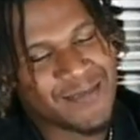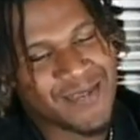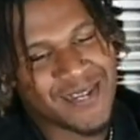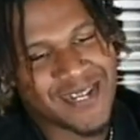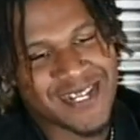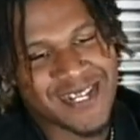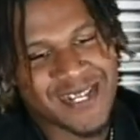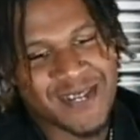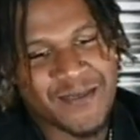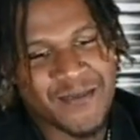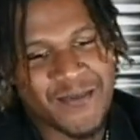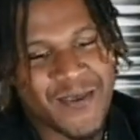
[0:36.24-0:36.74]

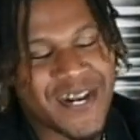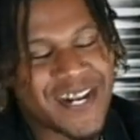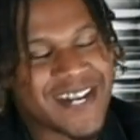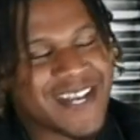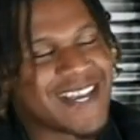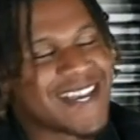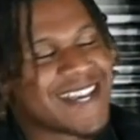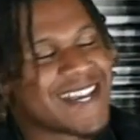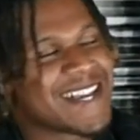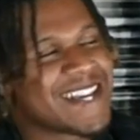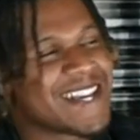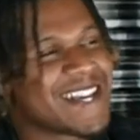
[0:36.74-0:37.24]
Because I'm
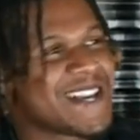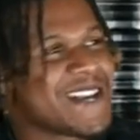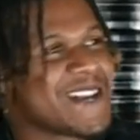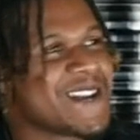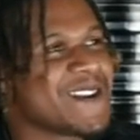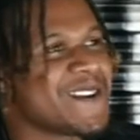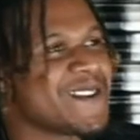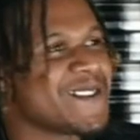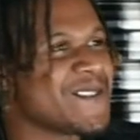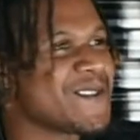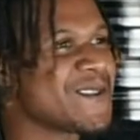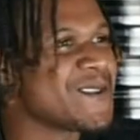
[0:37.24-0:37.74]

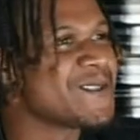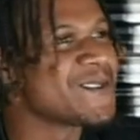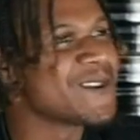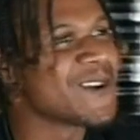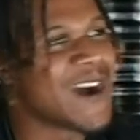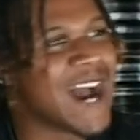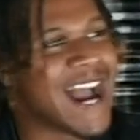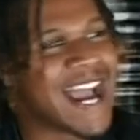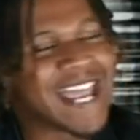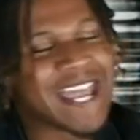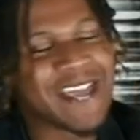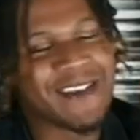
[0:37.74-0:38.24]
KEIM. You
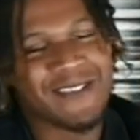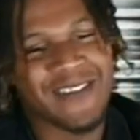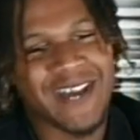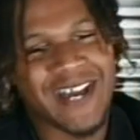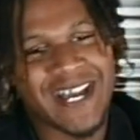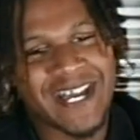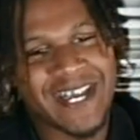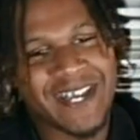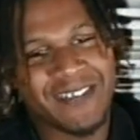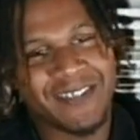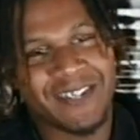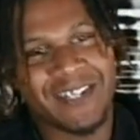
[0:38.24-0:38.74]
know, I give
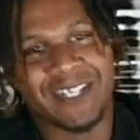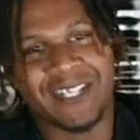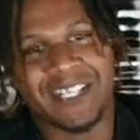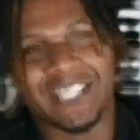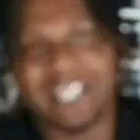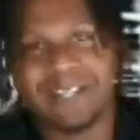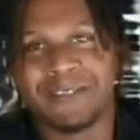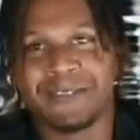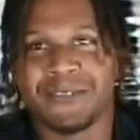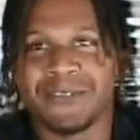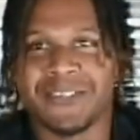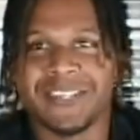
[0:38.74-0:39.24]
the
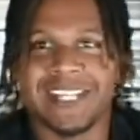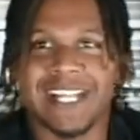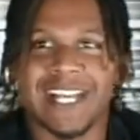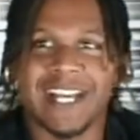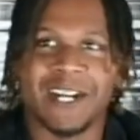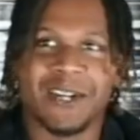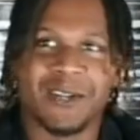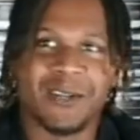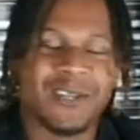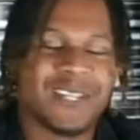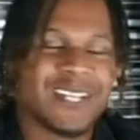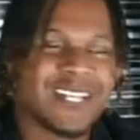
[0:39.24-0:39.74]
difference
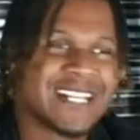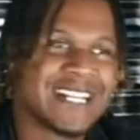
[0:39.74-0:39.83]
out.